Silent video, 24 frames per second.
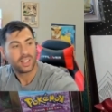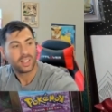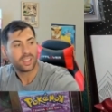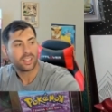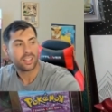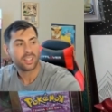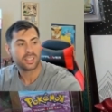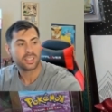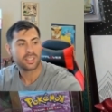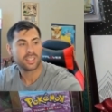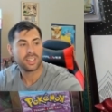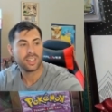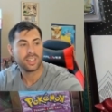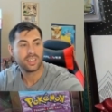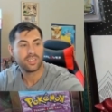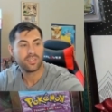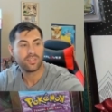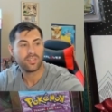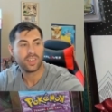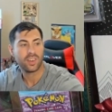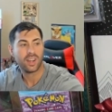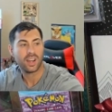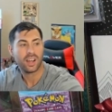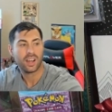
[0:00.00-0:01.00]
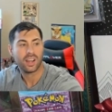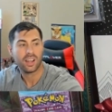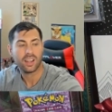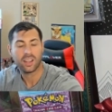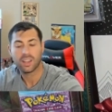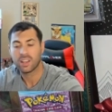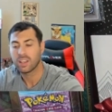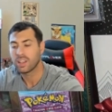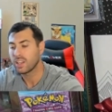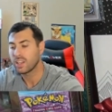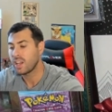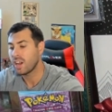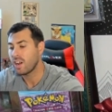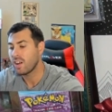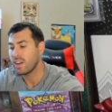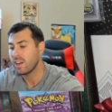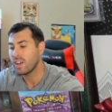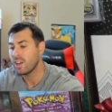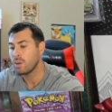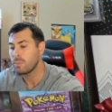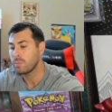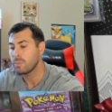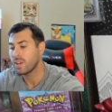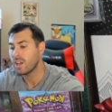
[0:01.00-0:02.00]
Let's see if uh, Gary
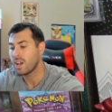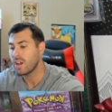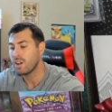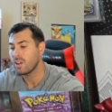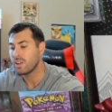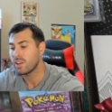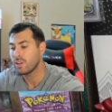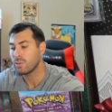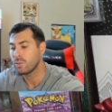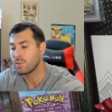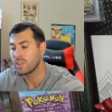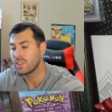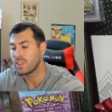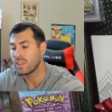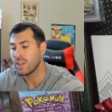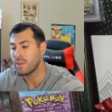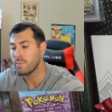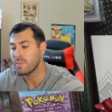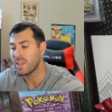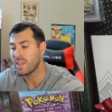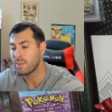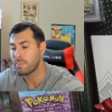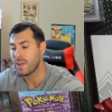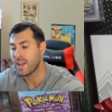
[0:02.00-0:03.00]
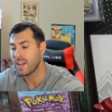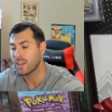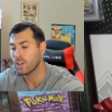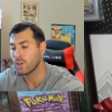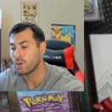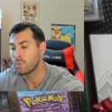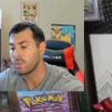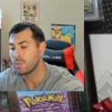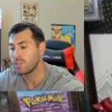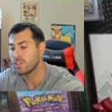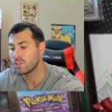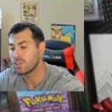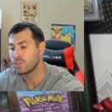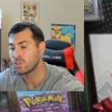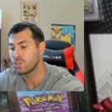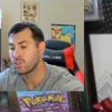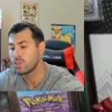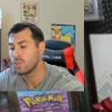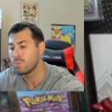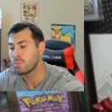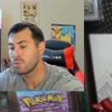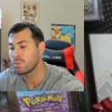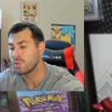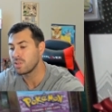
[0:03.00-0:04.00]
helped me out here with them. That pack open
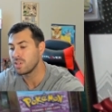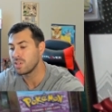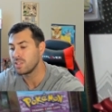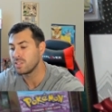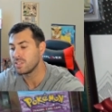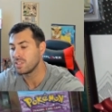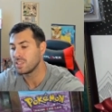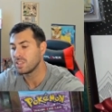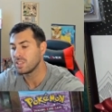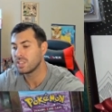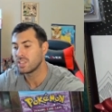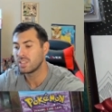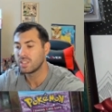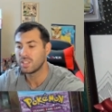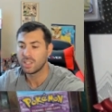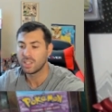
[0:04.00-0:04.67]
super easy.